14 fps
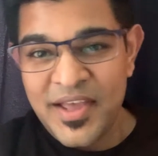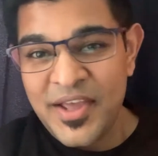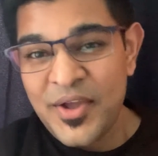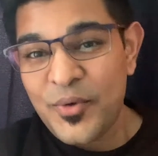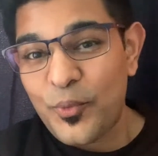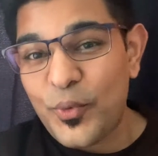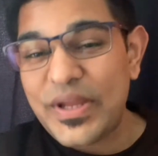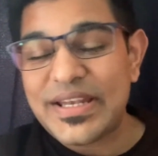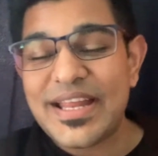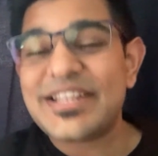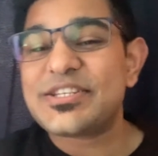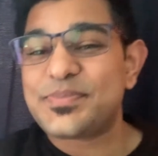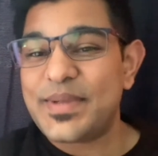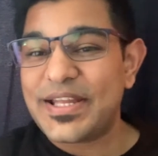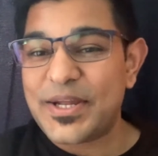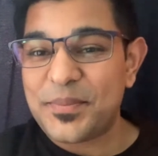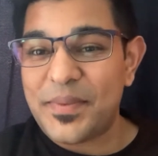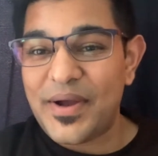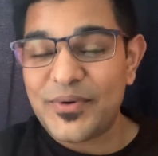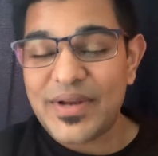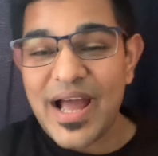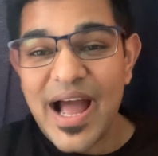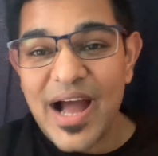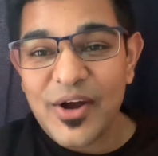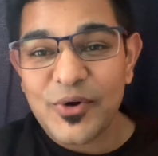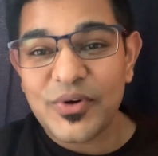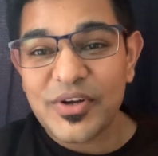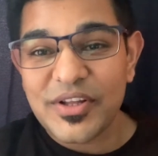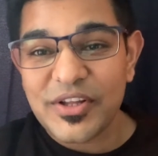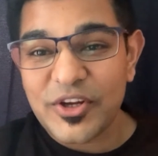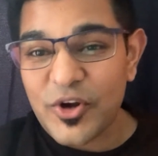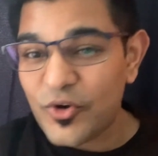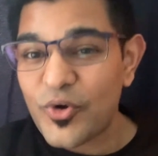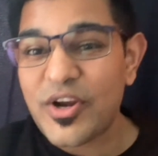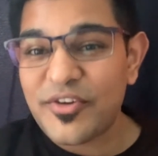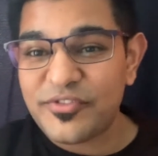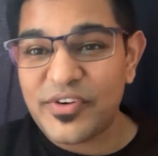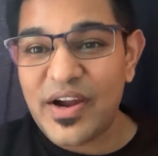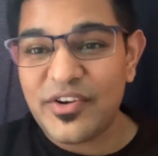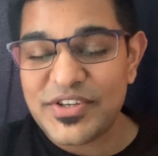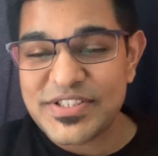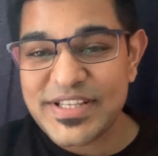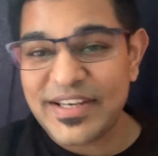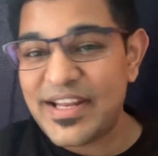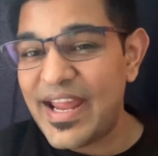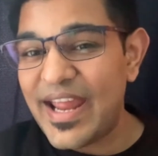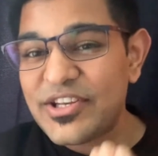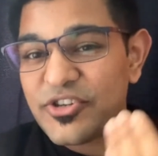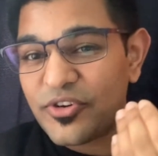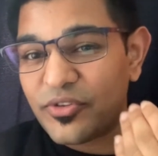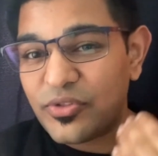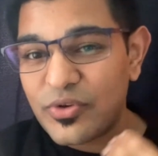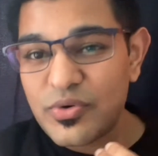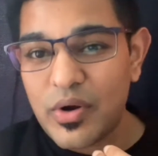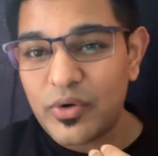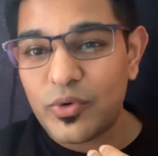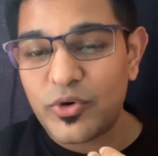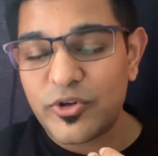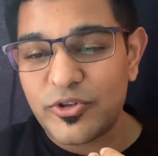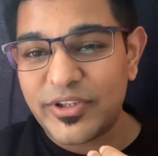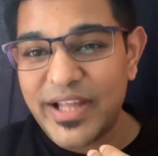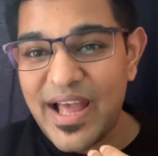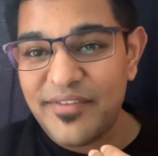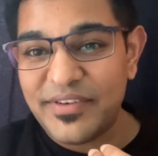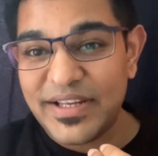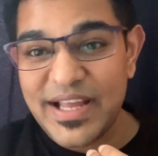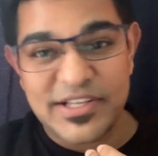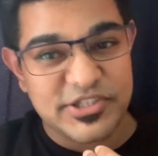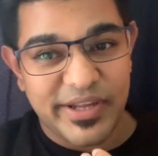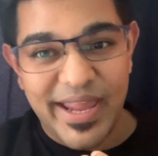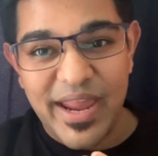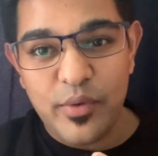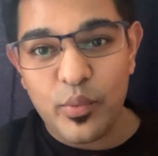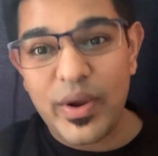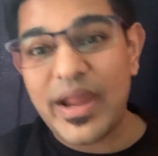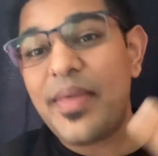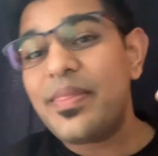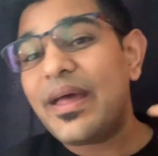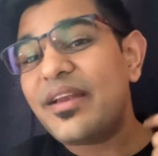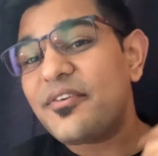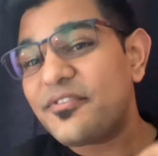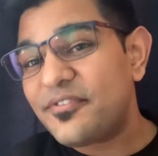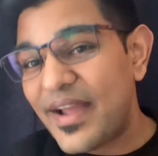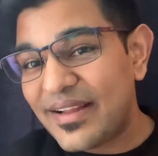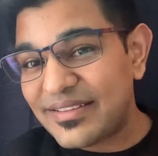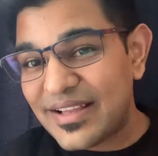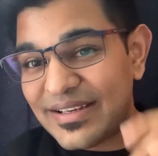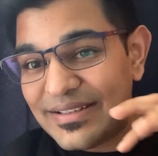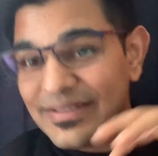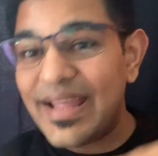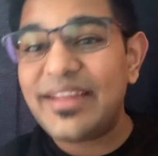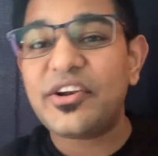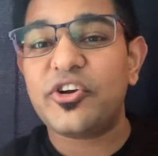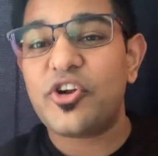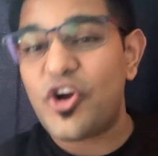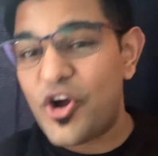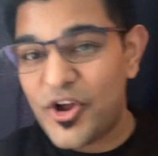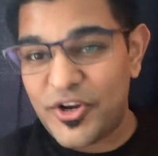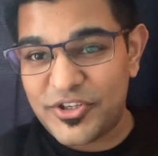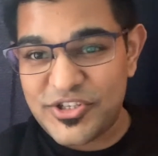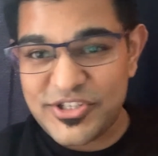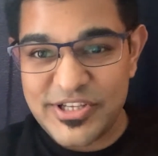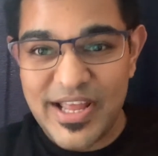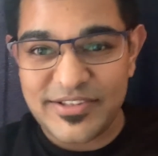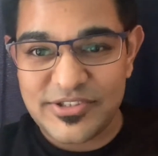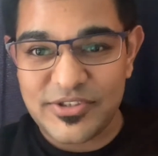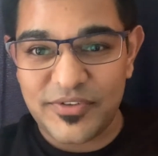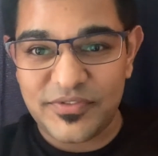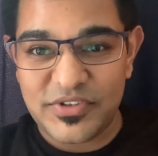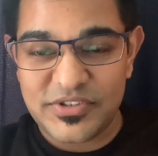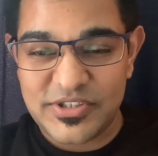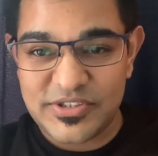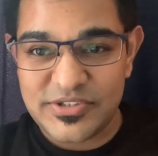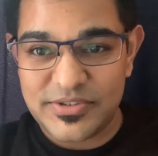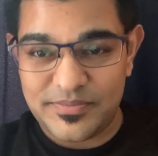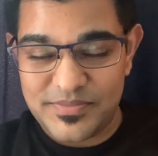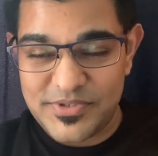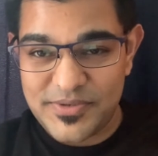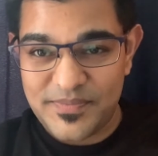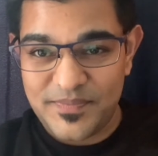We did speak about how coronavirus can enter through our oral cavity as a gateway and then affect the later on sets of the systems.